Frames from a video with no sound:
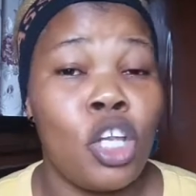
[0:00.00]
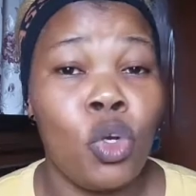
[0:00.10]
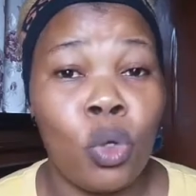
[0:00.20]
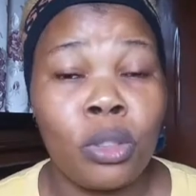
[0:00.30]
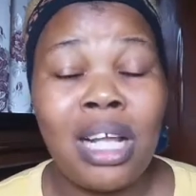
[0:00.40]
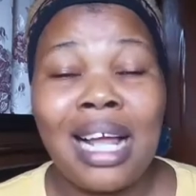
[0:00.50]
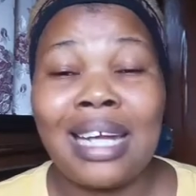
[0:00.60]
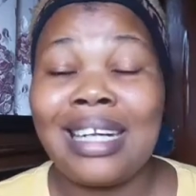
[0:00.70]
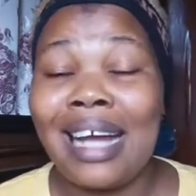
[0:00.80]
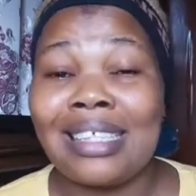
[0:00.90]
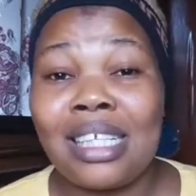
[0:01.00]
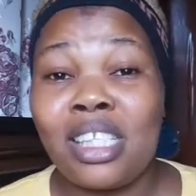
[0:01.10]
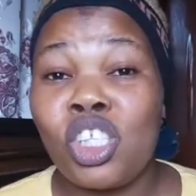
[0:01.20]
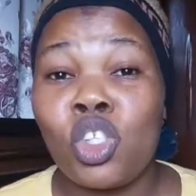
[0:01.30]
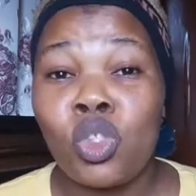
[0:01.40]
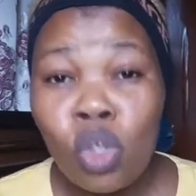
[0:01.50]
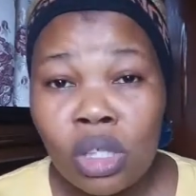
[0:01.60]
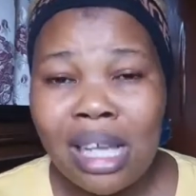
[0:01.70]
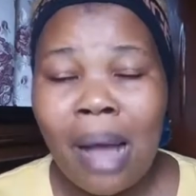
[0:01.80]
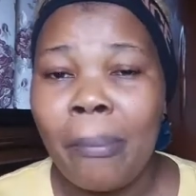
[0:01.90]
alone, that it is
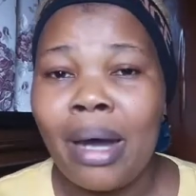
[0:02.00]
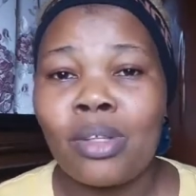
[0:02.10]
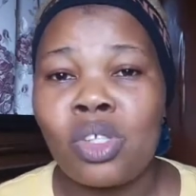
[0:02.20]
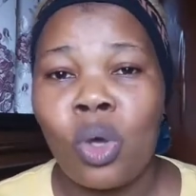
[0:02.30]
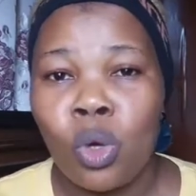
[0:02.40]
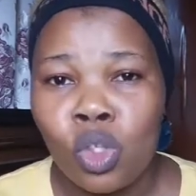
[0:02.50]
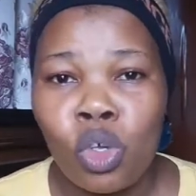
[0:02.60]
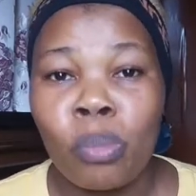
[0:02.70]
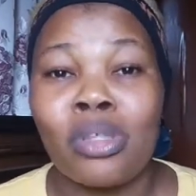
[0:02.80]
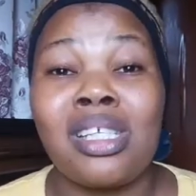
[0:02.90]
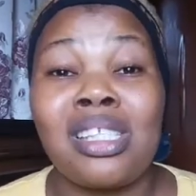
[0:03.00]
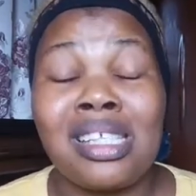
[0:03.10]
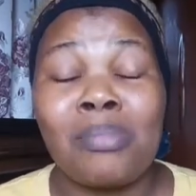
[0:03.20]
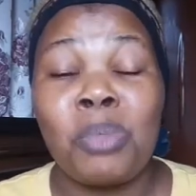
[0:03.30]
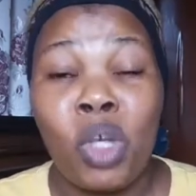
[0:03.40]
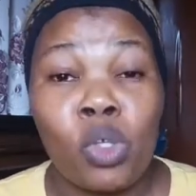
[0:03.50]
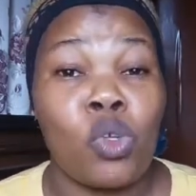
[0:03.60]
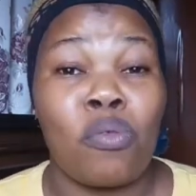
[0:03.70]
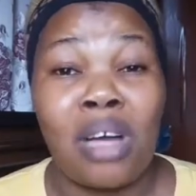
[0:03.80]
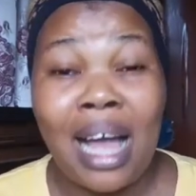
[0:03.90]
not about Ozo, but it is because
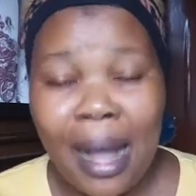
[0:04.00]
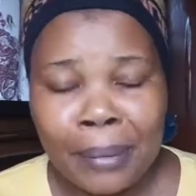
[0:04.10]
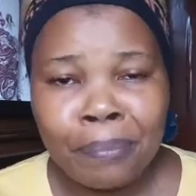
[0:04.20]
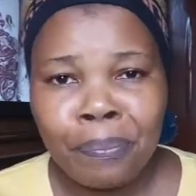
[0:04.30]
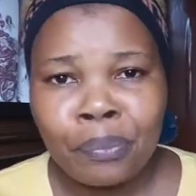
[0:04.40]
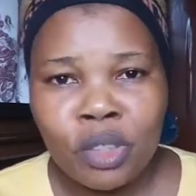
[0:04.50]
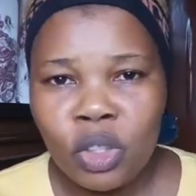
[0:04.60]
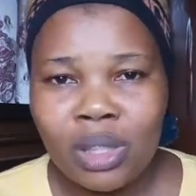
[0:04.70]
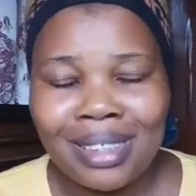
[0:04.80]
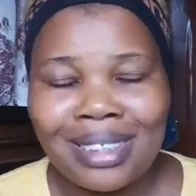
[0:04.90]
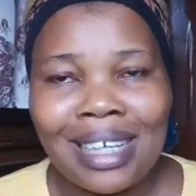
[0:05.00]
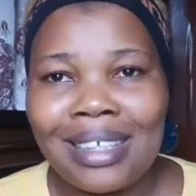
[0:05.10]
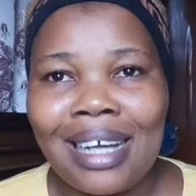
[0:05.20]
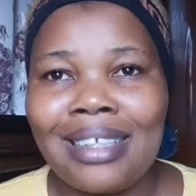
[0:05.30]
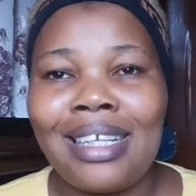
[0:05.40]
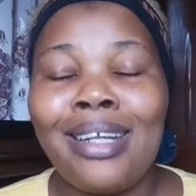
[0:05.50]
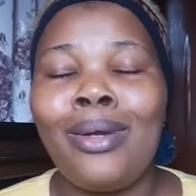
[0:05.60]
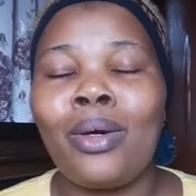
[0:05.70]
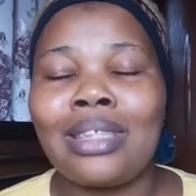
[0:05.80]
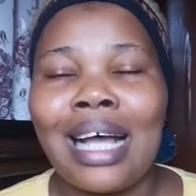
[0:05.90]
of her. You understand? And then a
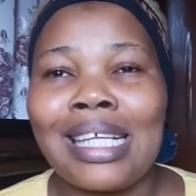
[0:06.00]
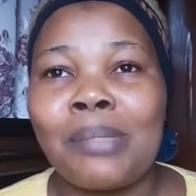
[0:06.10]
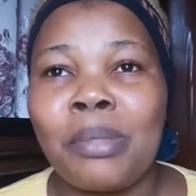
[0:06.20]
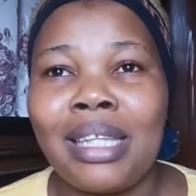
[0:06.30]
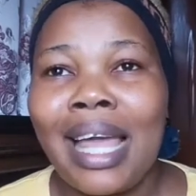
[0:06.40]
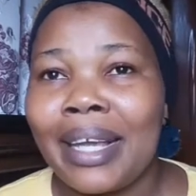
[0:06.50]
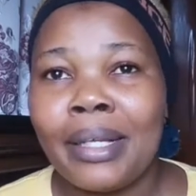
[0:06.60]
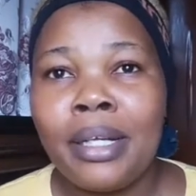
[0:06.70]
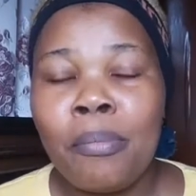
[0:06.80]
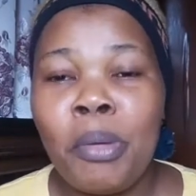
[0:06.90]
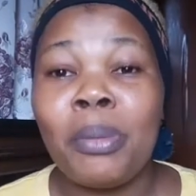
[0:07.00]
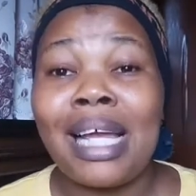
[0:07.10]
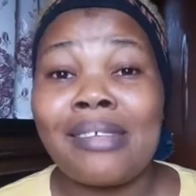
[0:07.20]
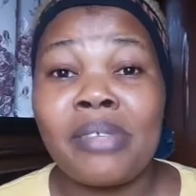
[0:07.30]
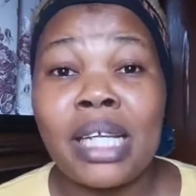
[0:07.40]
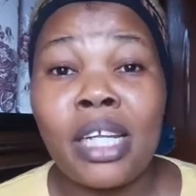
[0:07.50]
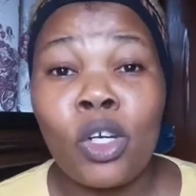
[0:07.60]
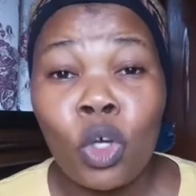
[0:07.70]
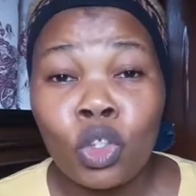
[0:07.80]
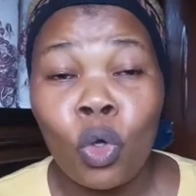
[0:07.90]
lot has been, like, people have said a
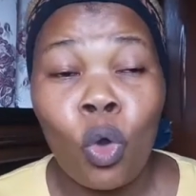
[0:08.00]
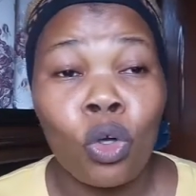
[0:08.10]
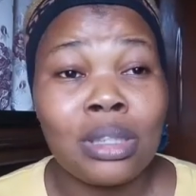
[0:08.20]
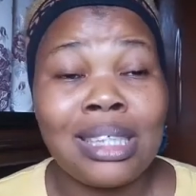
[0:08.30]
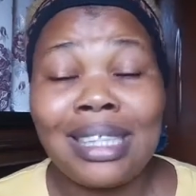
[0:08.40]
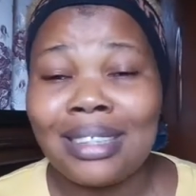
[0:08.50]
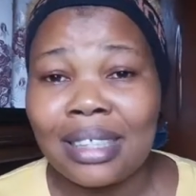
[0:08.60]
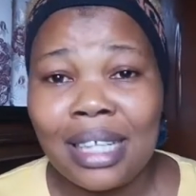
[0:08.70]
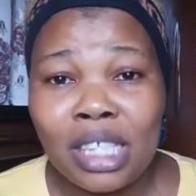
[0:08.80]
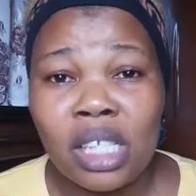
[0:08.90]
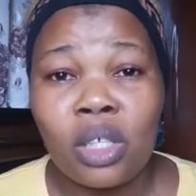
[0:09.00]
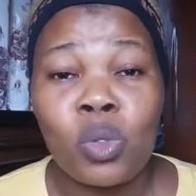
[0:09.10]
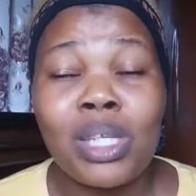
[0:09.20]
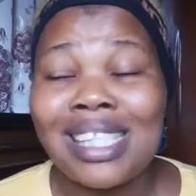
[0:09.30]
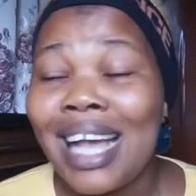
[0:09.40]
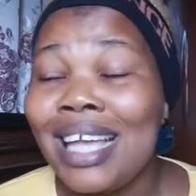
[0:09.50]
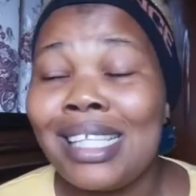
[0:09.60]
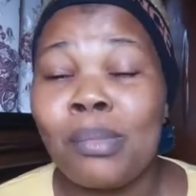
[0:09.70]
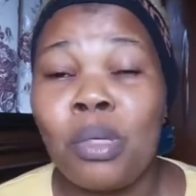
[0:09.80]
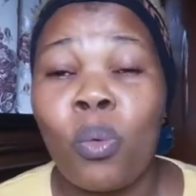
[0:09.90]
lot on the internet. Twitter
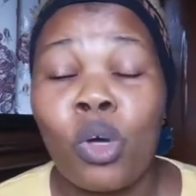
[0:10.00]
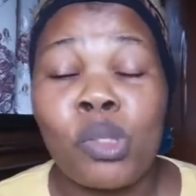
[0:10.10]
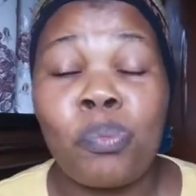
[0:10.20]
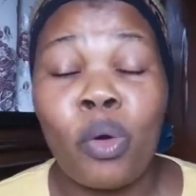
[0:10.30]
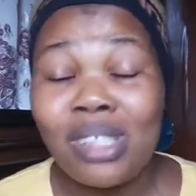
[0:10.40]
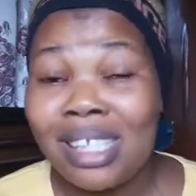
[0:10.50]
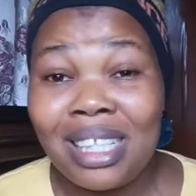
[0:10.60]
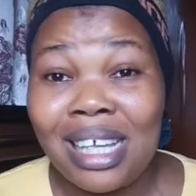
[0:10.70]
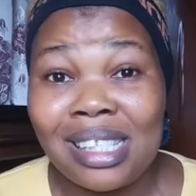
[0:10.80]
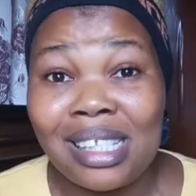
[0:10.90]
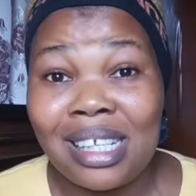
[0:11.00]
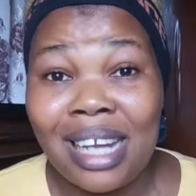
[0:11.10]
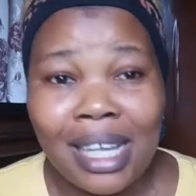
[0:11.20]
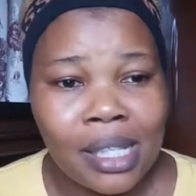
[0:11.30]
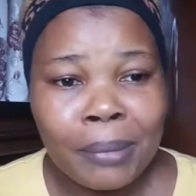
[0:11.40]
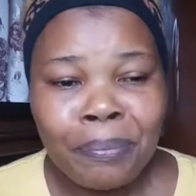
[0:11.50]
is, was buzzing yesterday night